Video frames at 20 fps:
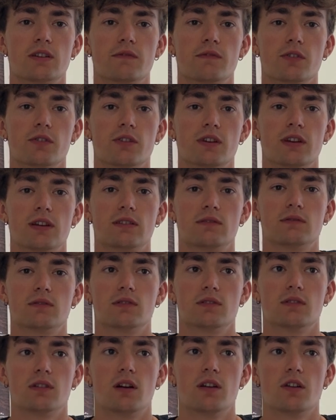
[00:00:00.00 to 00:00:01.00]
for like
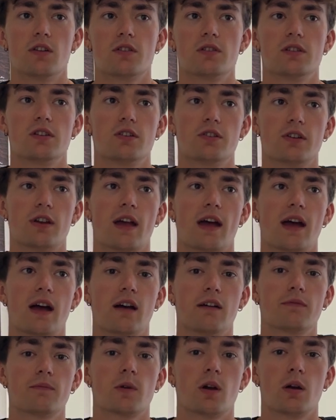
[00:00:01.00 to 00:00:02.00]
another year and a
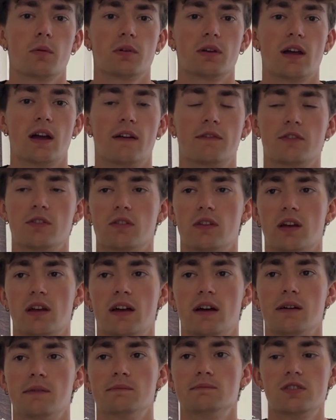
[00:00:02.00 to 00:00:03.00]
half probably after
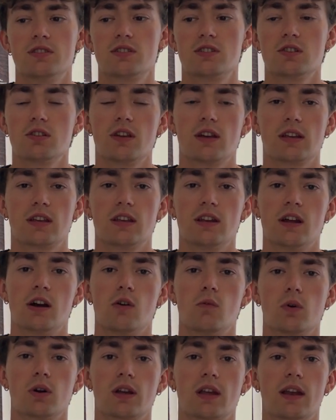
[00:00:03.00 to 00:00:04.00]
that. Still like, you know,
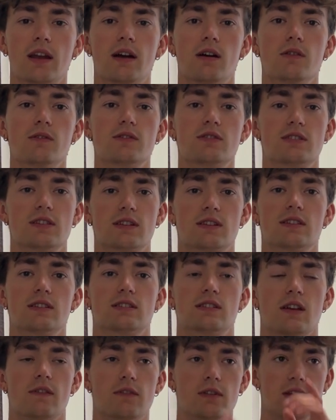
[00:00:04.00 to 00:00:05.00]
working out six to
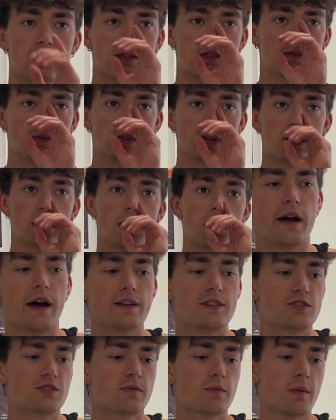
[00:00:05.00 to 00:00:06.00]
seven days a week. I
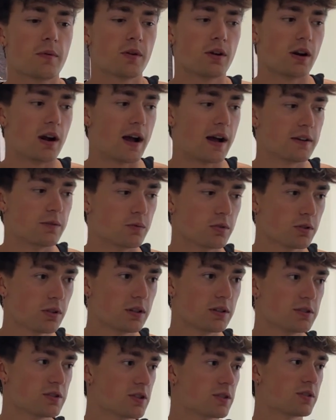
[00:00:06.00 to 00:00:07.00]
just remember I'd
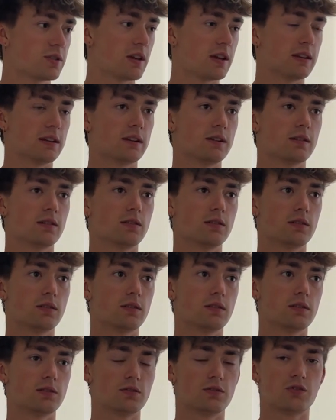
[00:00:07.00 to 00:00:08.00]
really just like
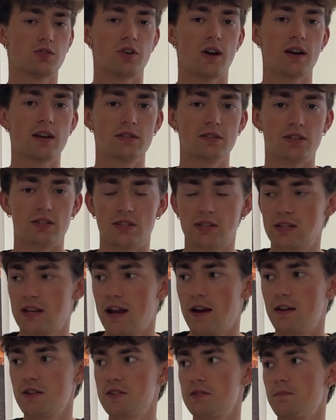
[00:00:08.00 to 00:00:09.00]
try to just
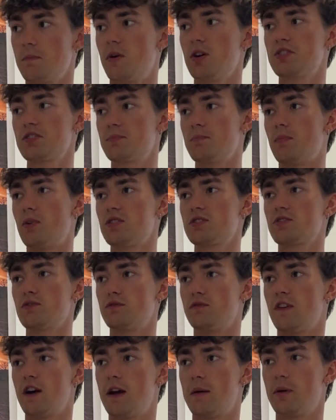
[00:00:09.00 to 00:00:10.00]
tear as much muscle
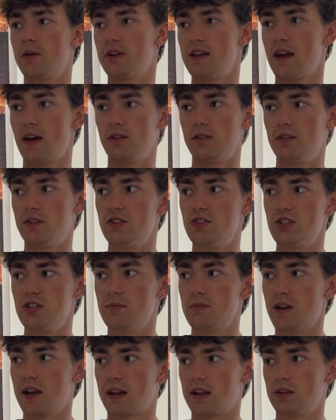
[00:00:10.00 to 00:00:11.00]
fiber down in the gym
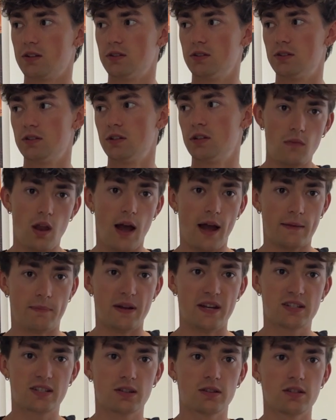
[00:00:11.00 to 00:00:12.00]
that I could. I
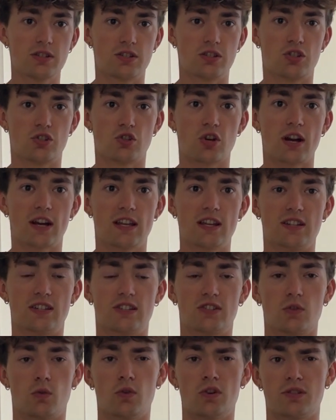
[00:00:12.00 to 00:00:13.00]
basically just try to get as
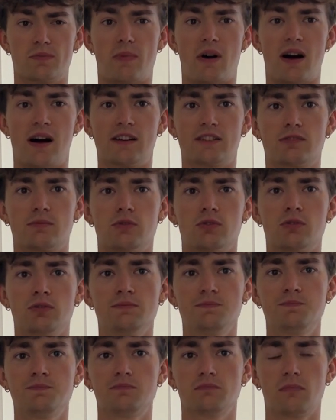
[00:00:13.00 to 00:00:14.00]
sore as possible
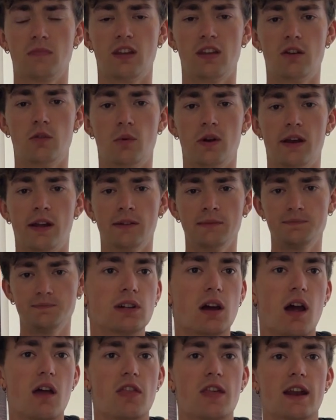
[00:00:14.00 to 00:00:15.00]
in a way.
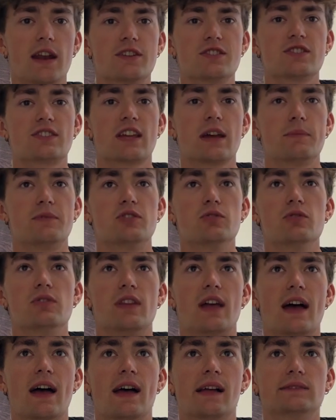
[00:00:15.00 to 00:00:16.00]
And then I just kept doing
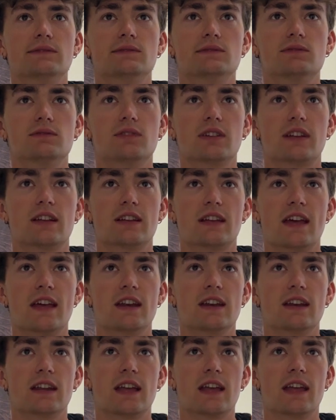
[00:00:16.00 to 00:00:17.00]
that like again
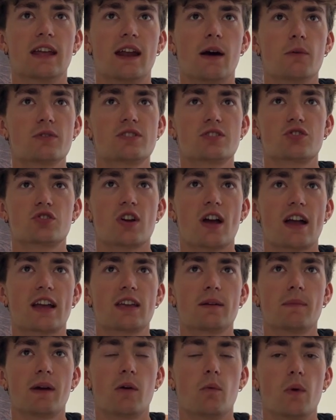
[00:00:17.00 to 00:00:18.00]
and again. I wasn't
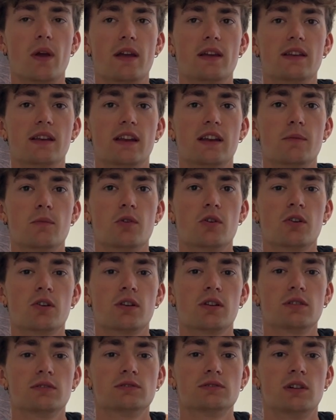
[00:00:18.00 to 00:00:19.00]
tracking my weight anymore
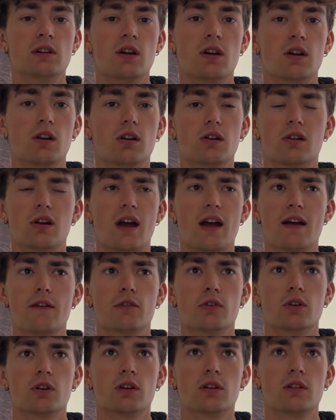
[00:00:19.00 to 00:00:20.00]
or
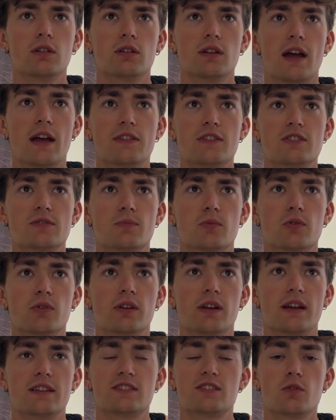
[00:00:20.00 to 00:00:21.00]
ever at this
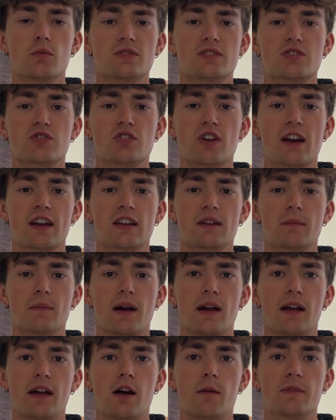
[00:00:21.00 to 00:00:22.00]
point. I still wasn't tracking
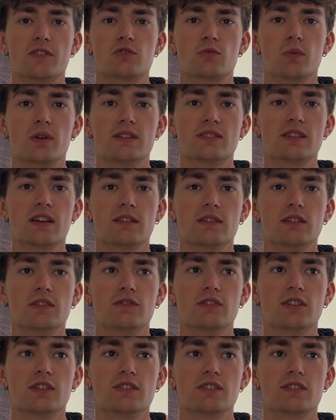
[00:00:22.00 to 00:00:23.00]
my how much weights I
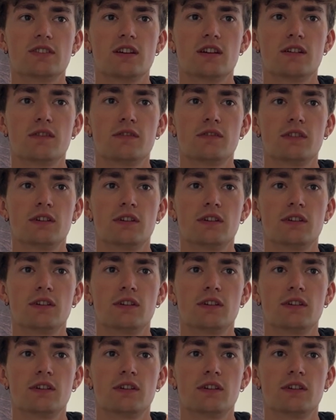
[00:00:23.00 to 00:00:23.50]
lifted and stuff.